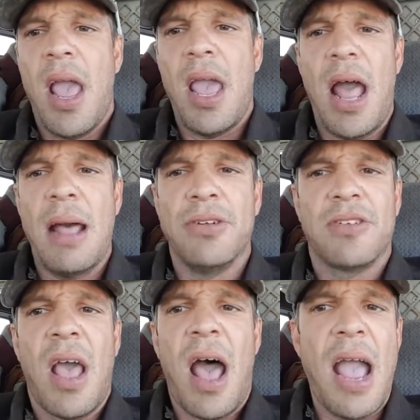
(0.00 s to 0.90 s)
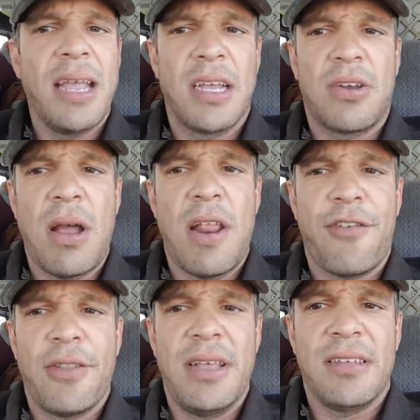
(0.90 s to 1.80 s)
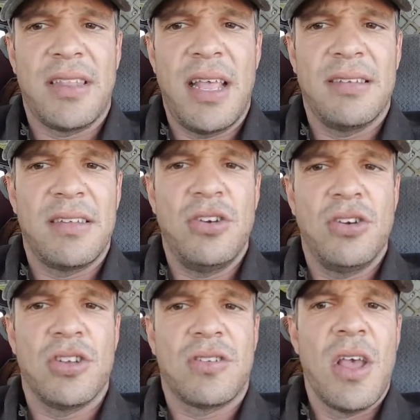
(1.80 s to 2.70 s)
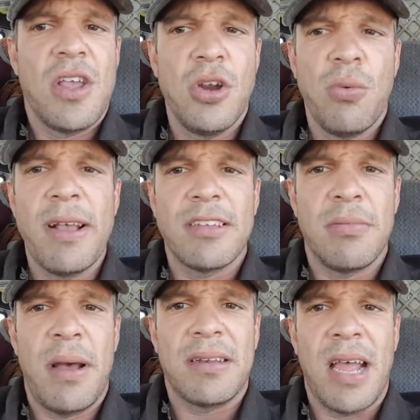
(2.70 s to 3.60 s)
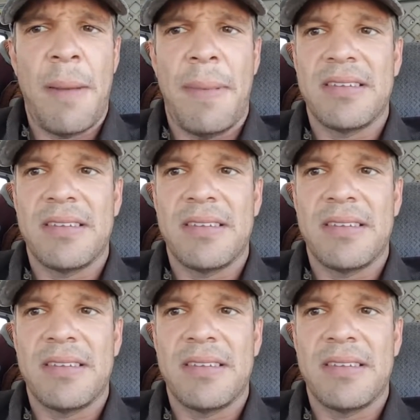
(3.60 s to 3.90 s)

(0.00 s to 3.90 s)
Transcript: and I'm just, I get credit for these things, and you're just, you're wasting my time.